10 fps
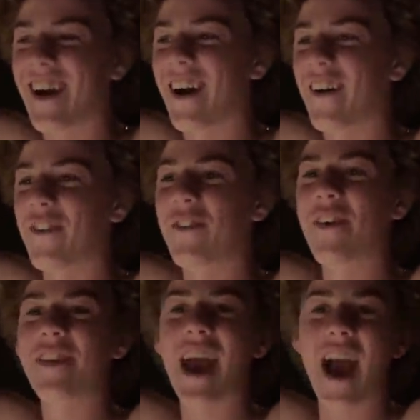uh, what
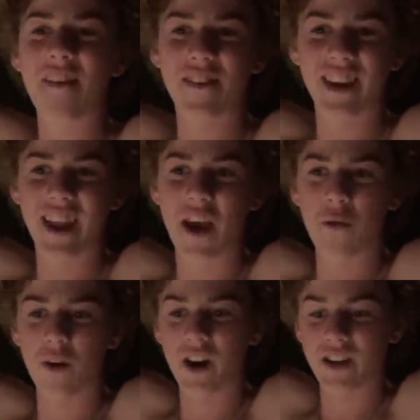made me happy today
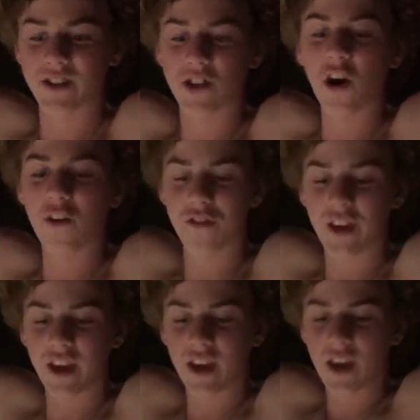was
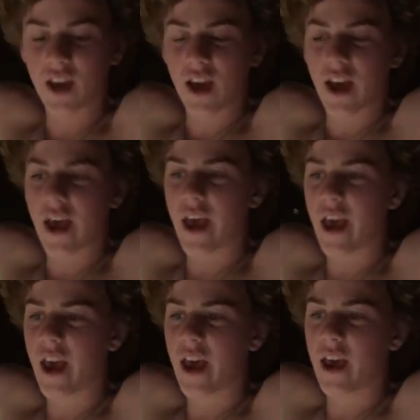golfing
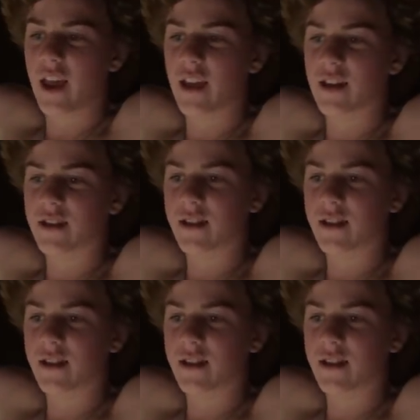and